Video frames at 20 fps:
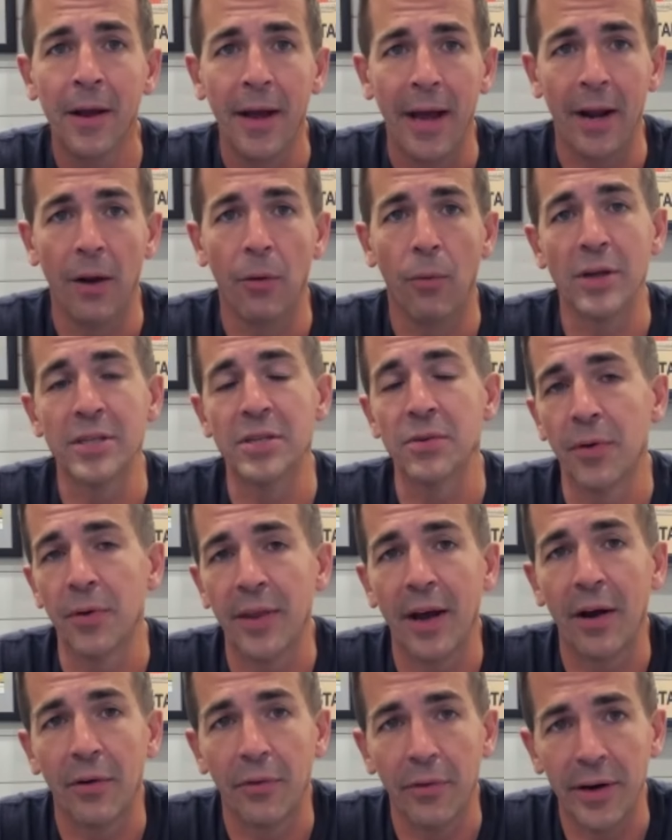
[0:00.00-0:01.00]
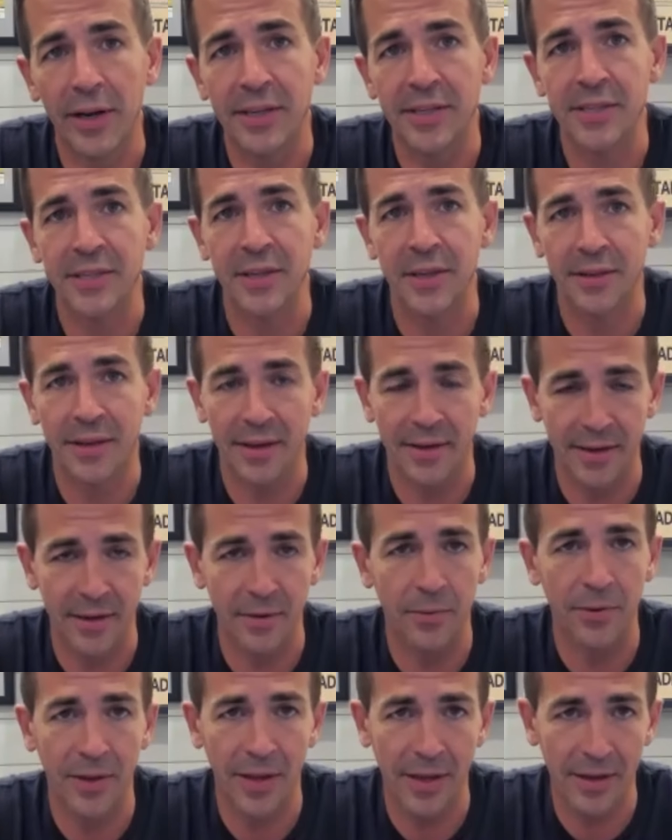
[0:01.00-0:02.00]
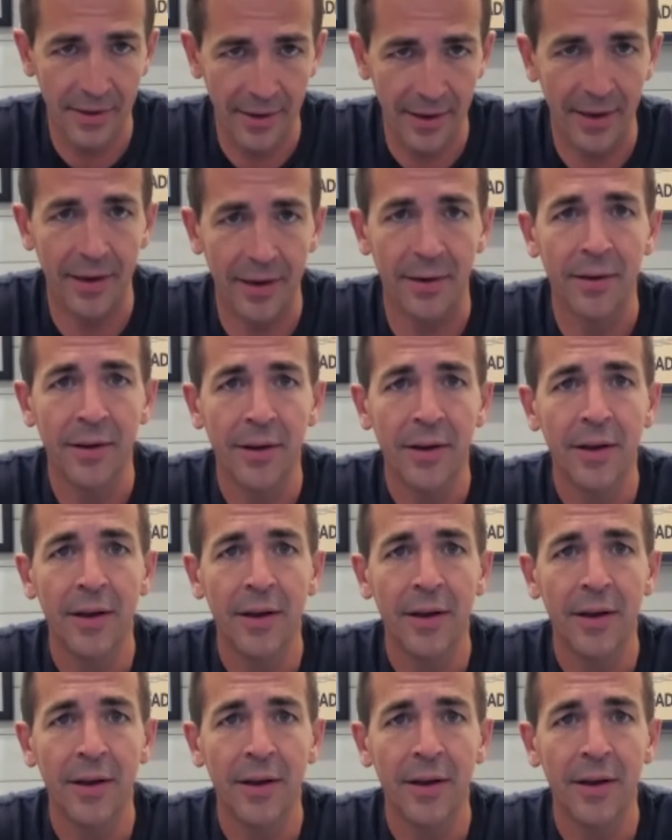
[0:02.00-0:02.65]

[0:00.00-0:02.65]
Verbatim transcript: And it wasn't without reason that they did what they did.